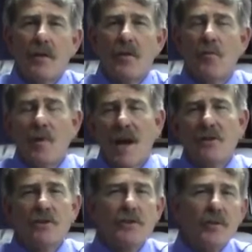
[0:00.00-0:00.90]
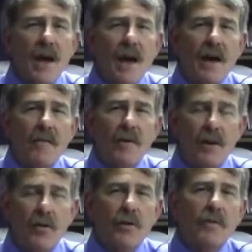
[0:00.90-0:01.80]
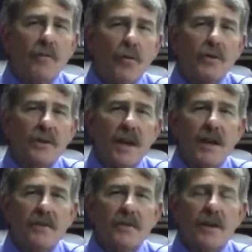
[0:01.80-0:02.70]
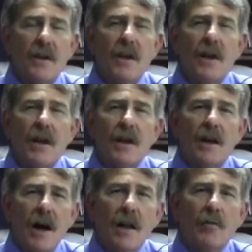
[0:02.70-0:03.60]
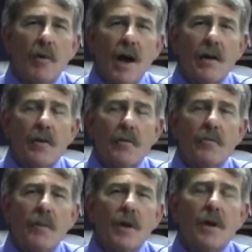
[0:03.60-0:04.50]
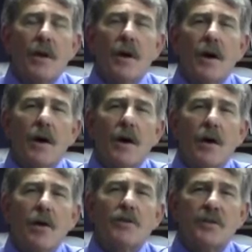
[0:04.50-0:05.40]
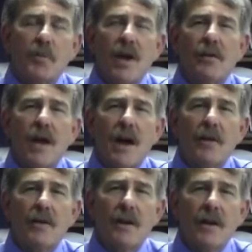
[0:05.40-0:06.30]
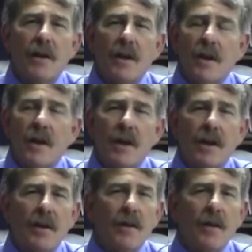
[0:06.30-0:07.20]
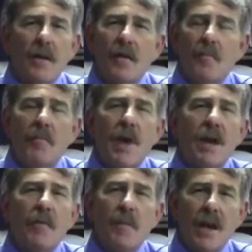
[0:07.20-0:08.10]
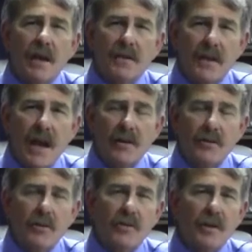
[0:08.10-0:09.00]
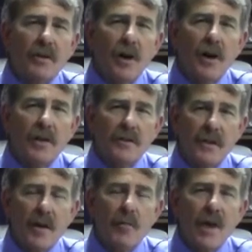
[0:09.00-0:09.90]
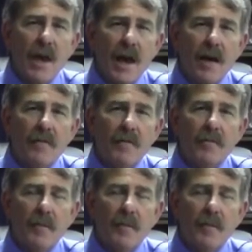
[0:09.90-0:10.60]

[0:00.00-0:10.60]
The rights you have in your divorce case in Colorado are spelled out in many, many statutes and laws that we have.